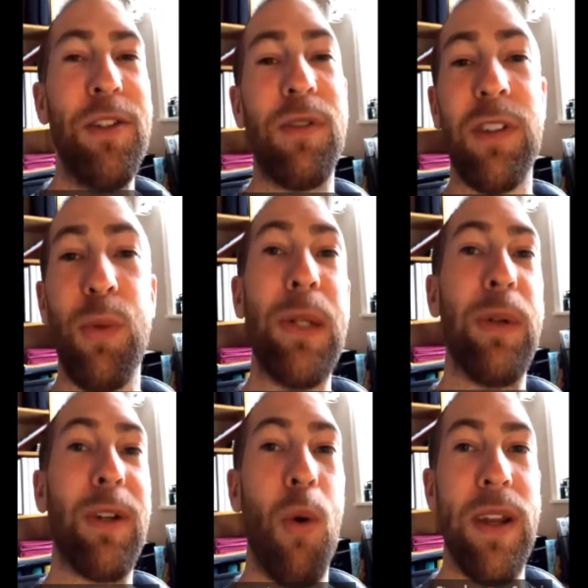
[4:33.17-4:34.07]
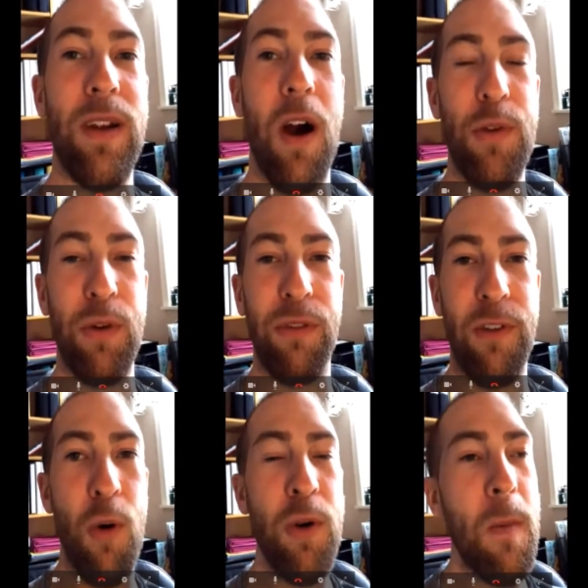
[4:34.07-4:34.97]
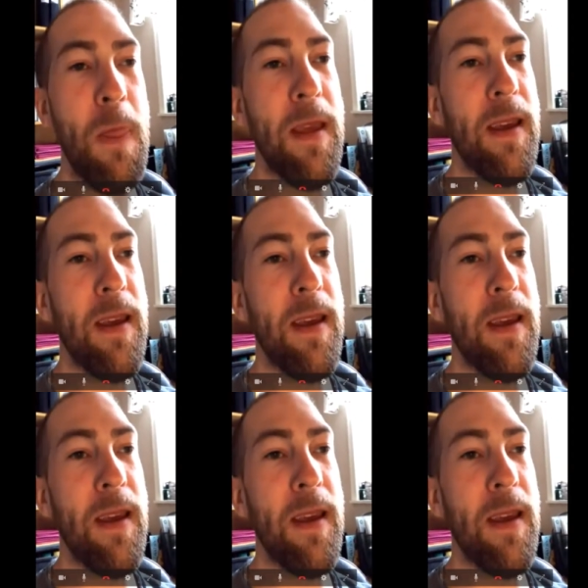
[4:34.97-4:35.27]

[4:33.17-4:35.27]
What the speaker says: to do screen recording on your phone,